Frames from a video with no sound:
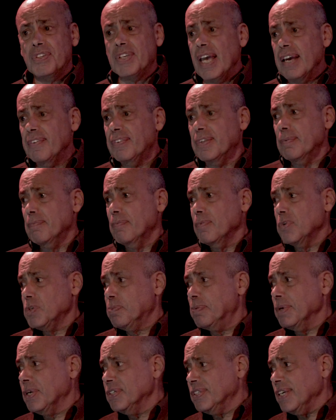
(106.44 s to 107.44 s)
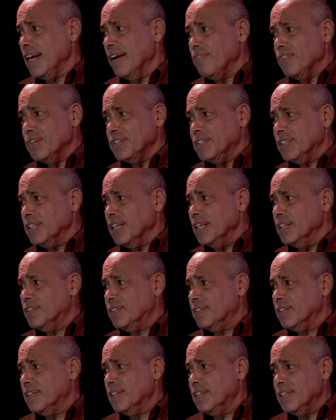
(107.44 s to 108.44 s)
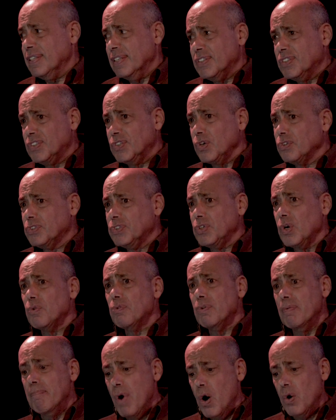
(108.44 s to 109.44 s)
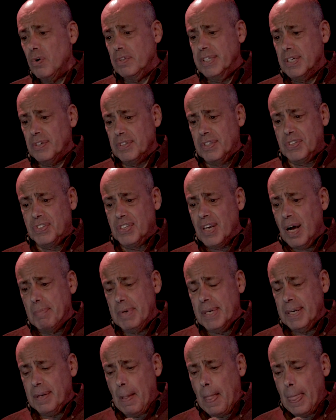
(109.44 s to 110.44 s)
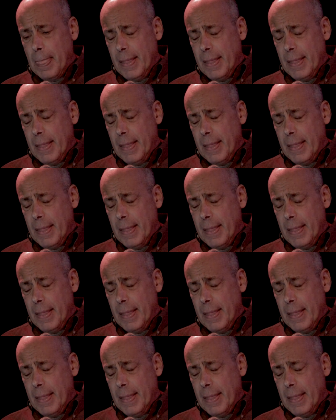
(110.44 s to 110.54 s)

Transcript: save them was because Everest is so, so remote near the summit